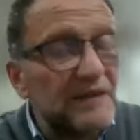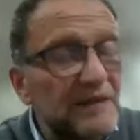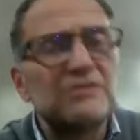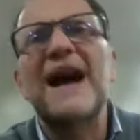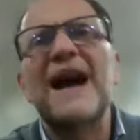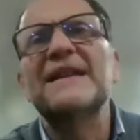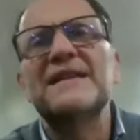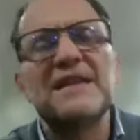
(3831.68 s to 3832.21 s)

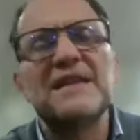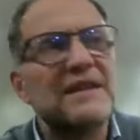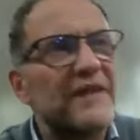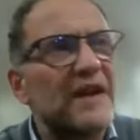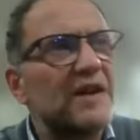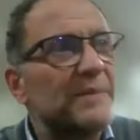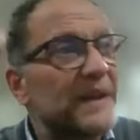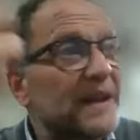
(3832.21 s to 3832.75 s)
right at the
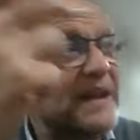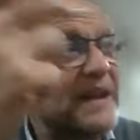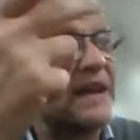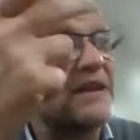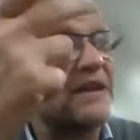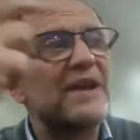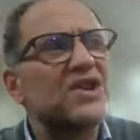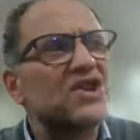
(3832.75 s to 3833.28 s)
very
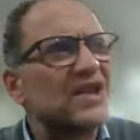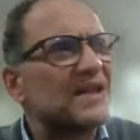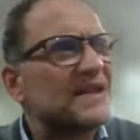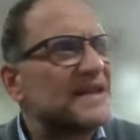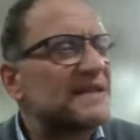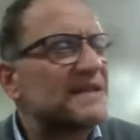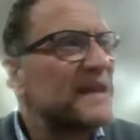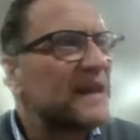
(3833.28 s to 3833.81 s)
beginning, Reshit
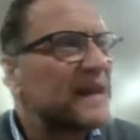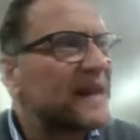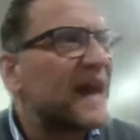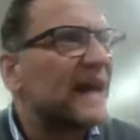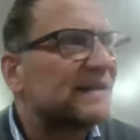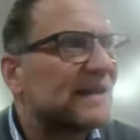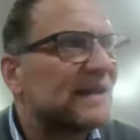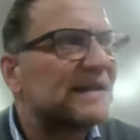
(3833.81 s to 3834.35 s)

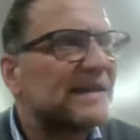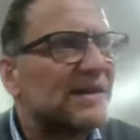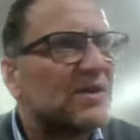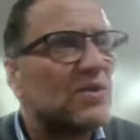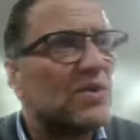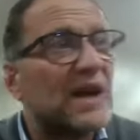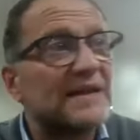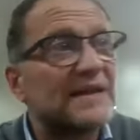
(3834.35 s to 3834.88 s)
Tzmichat
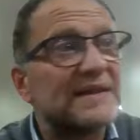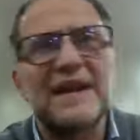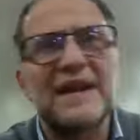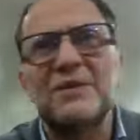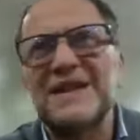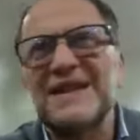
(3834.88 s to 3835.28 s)
Geulatenu.